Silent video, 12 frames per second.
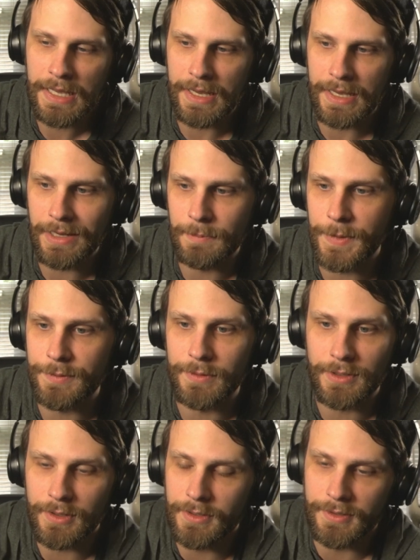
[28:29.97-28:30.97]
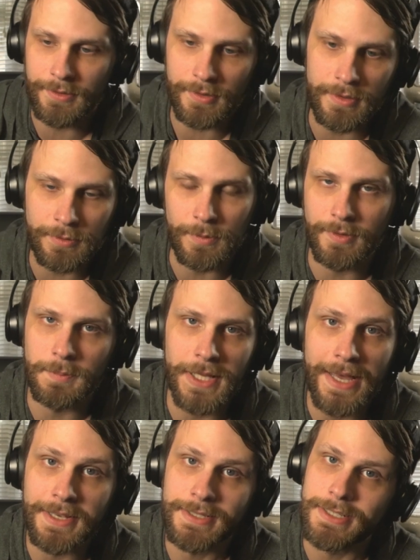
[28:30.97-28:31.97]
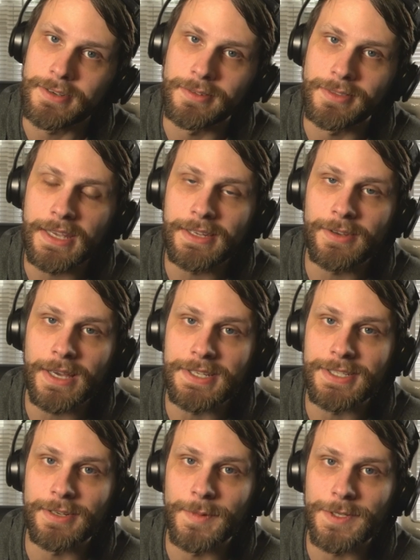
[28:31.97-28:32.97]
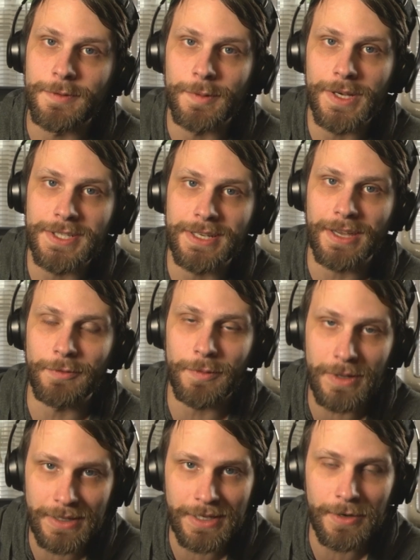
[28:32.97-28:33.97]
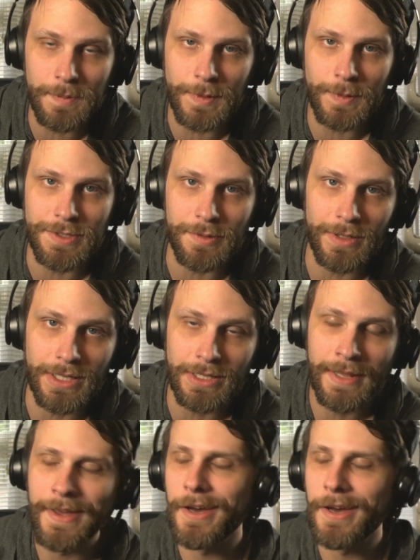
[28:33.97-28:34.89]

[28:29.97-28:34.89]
But regardless, this was a blast. So thank you guys so much for watching. I really hope you enjoyed it.